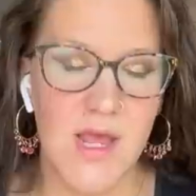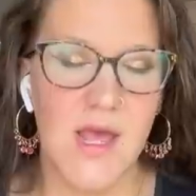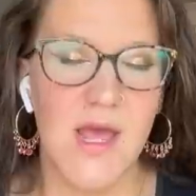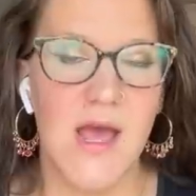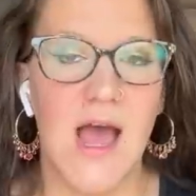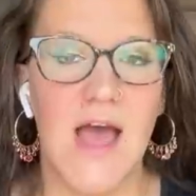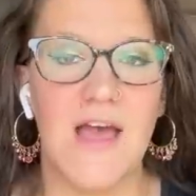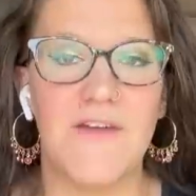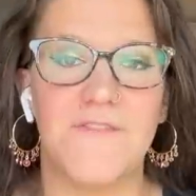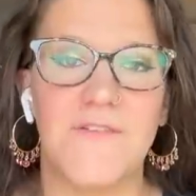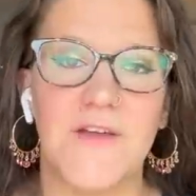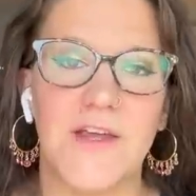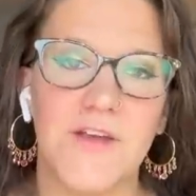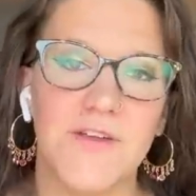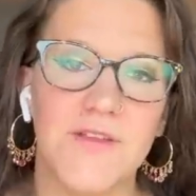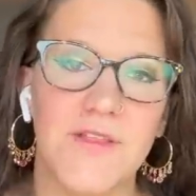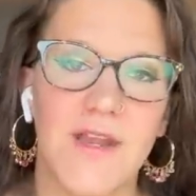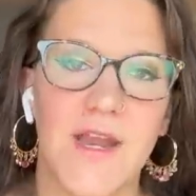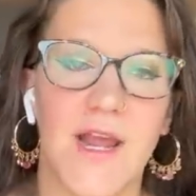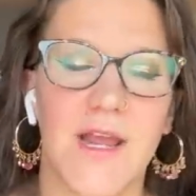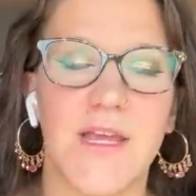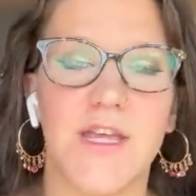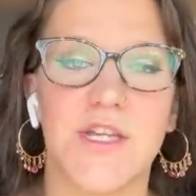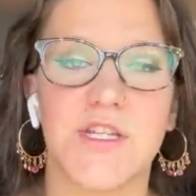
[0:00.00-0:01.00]
I figured that
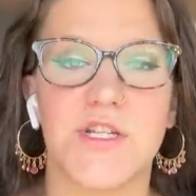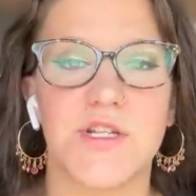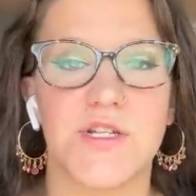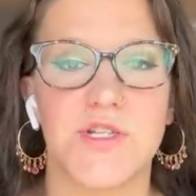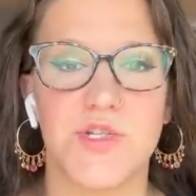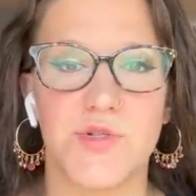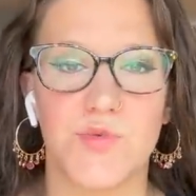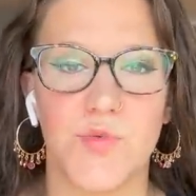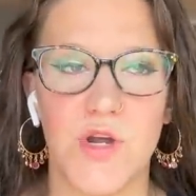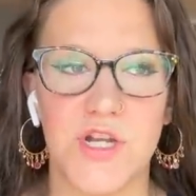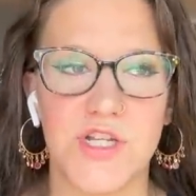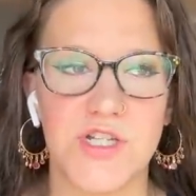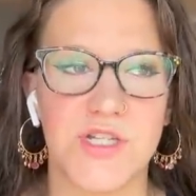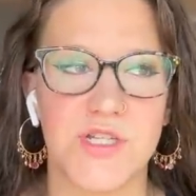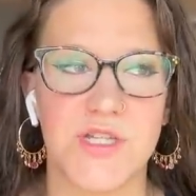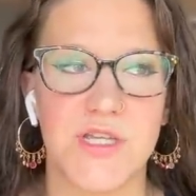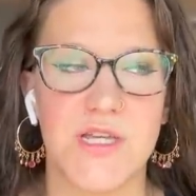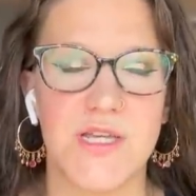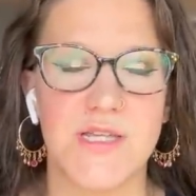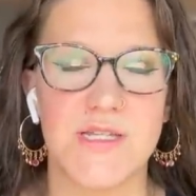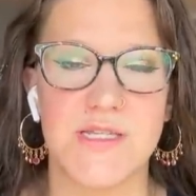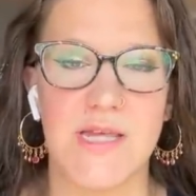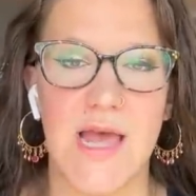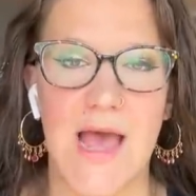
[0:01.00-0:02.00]
I could just switch
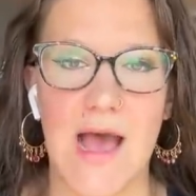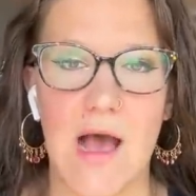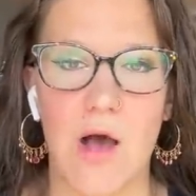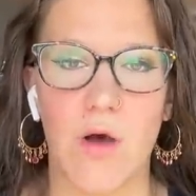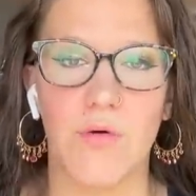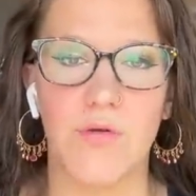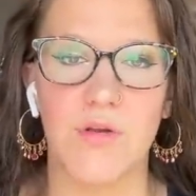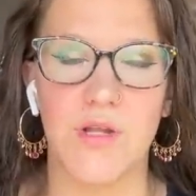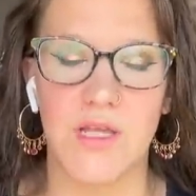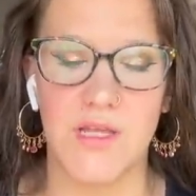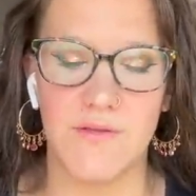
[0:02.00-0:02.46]
these out,